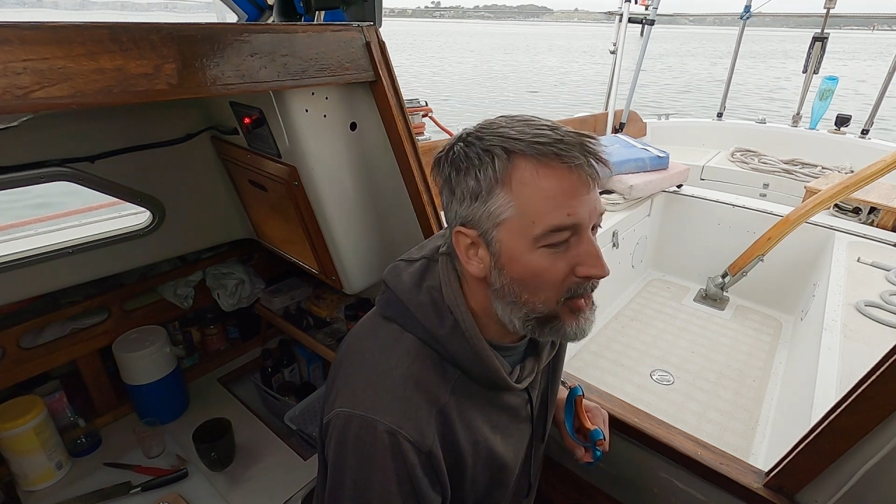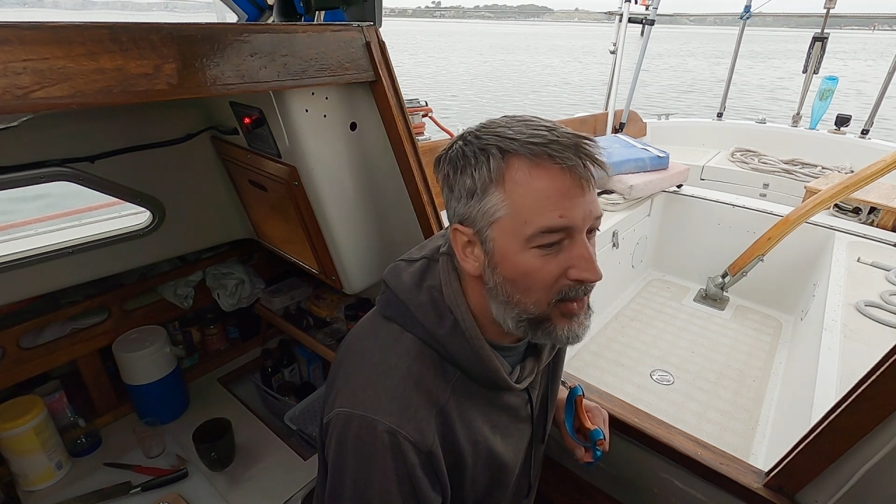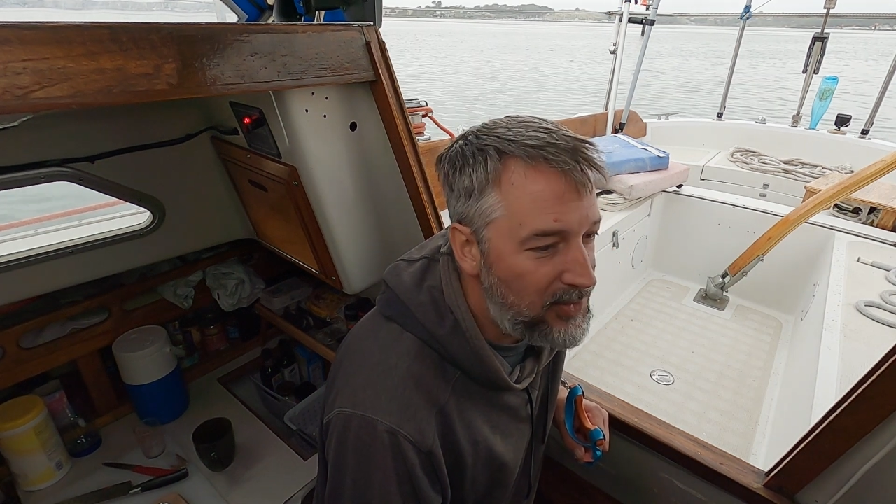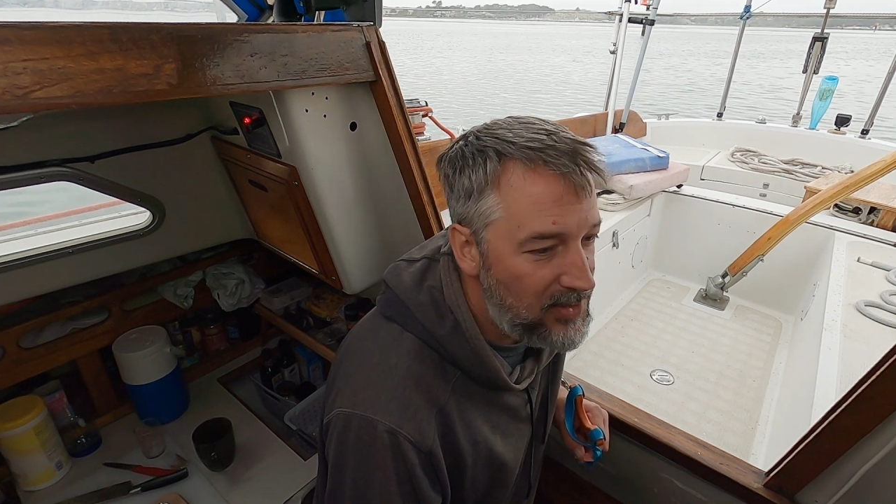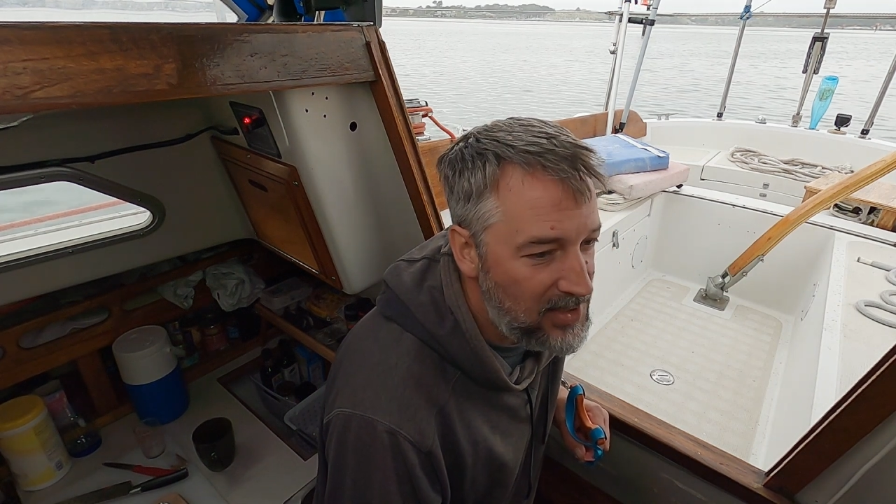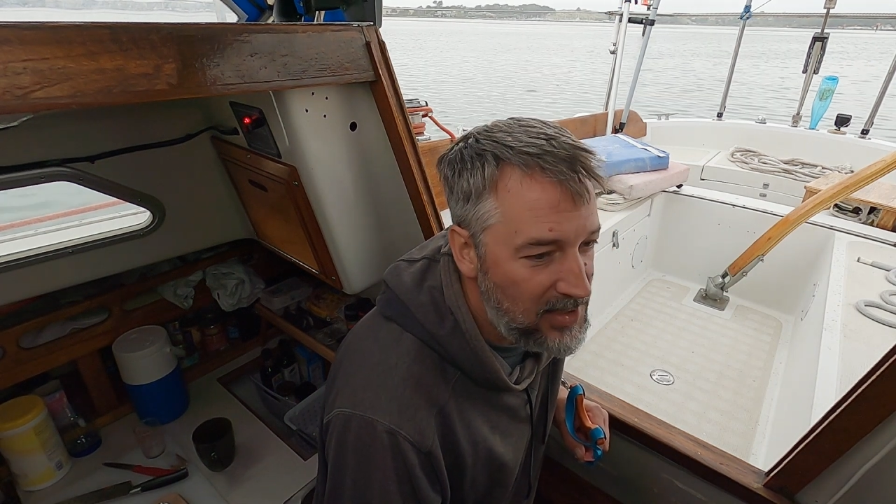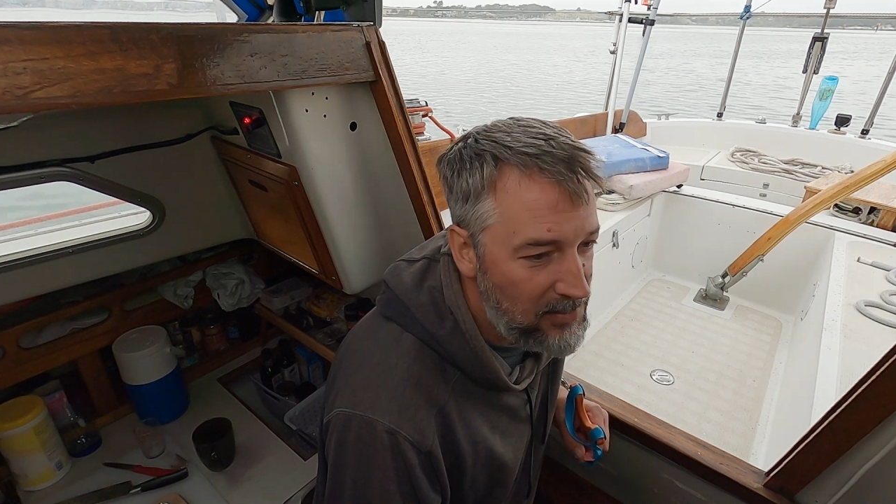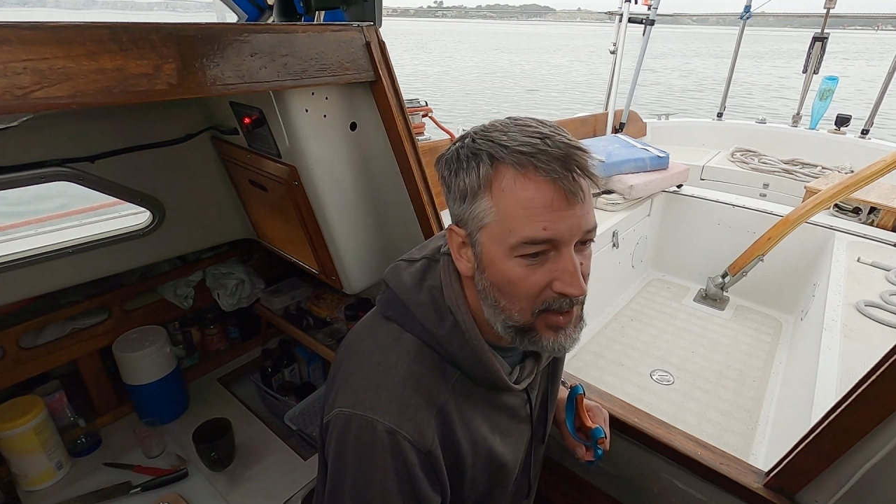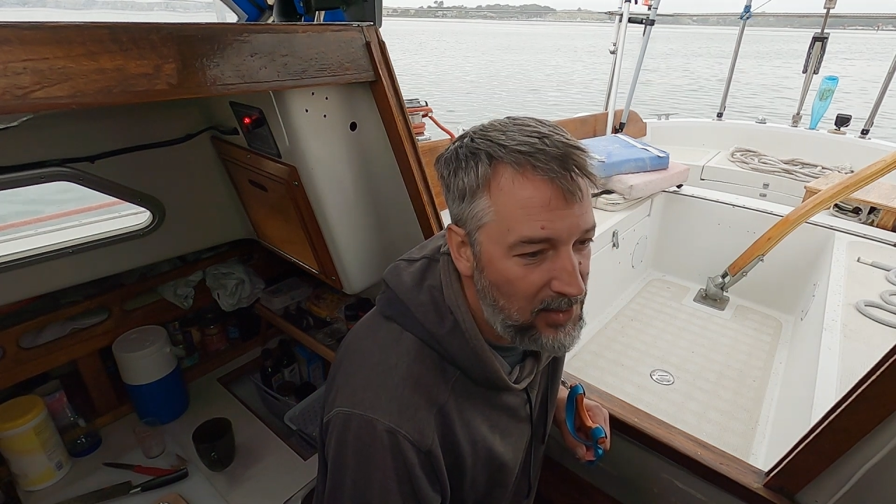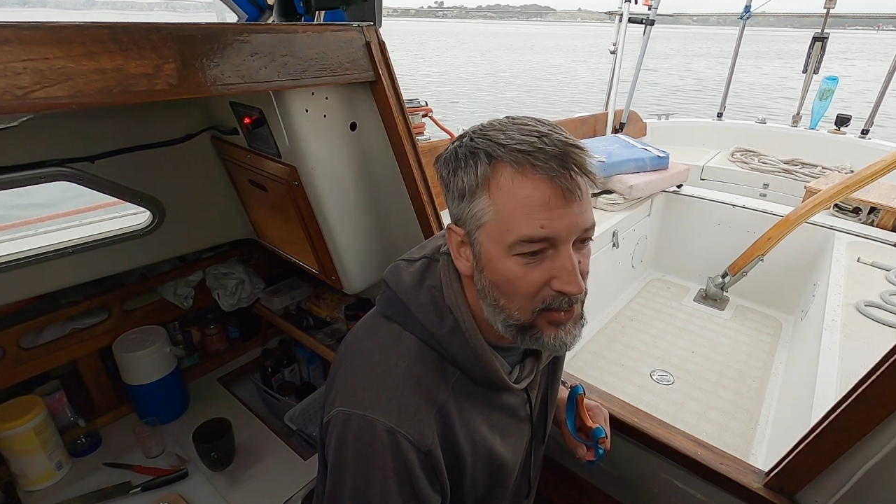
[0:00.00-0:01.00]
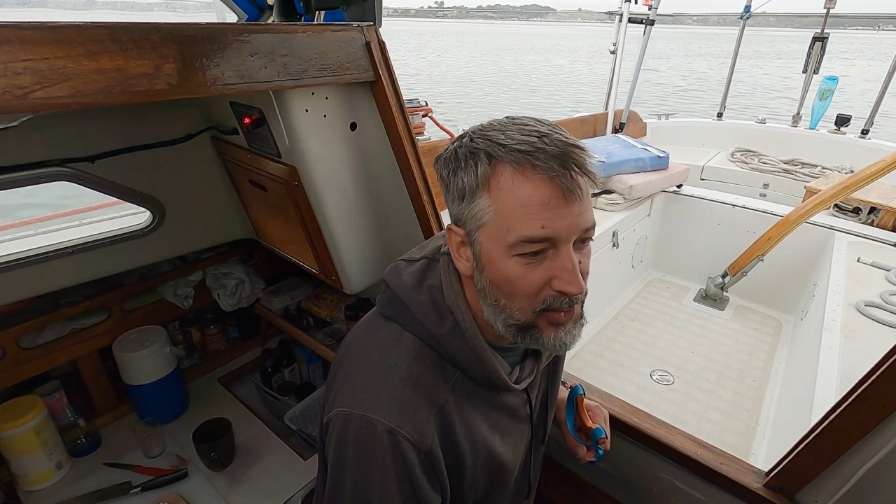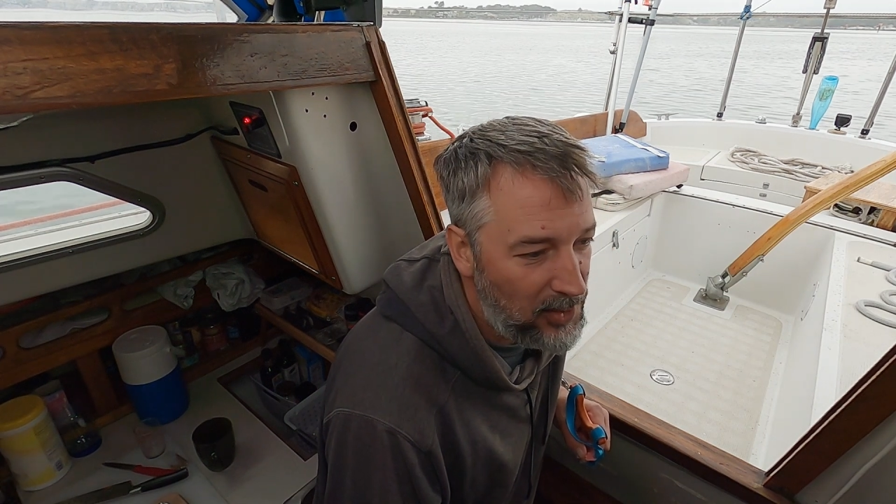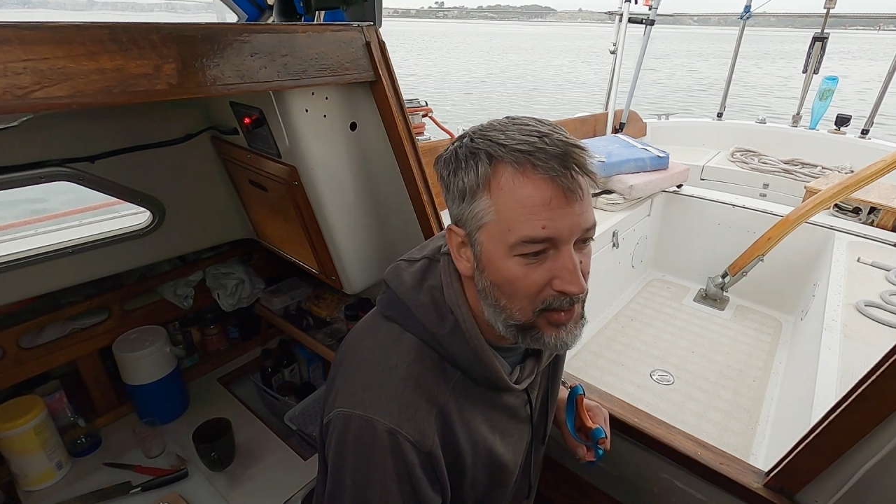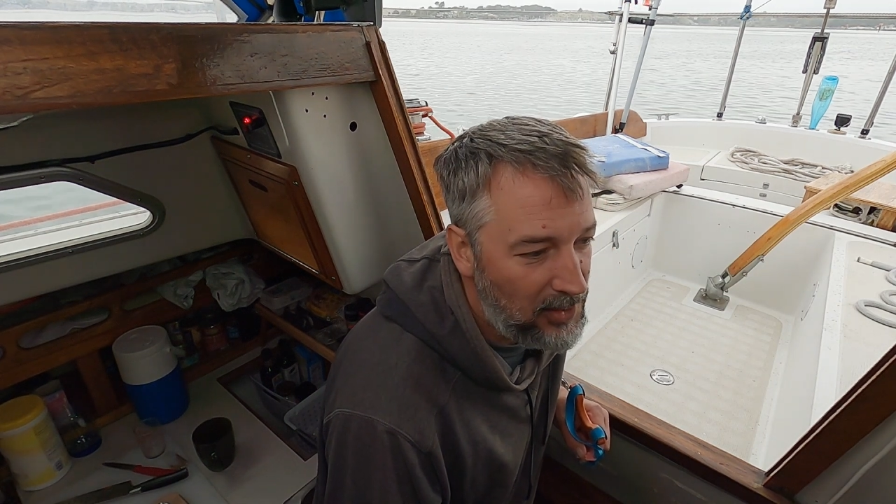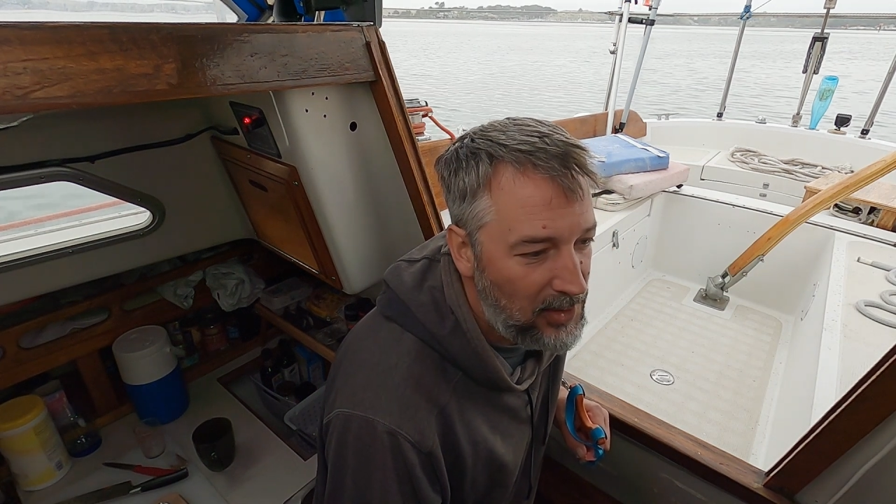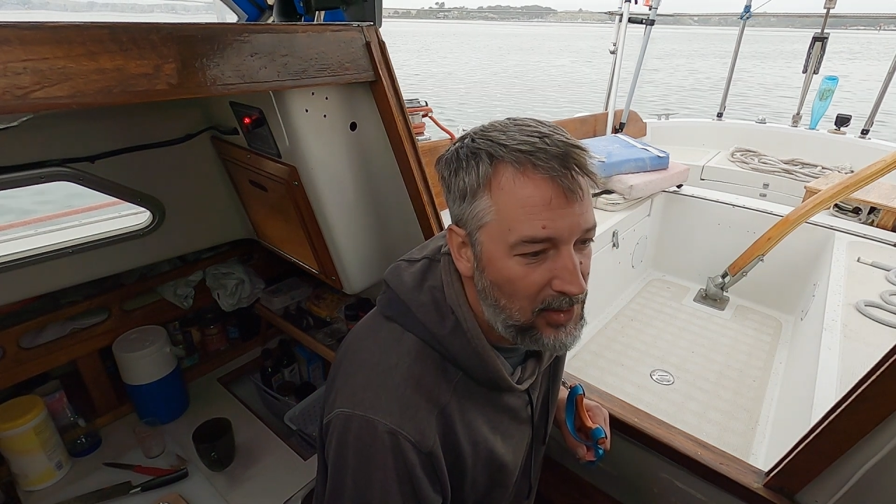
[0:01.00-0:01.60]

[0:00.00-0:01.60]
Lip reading: off steam and or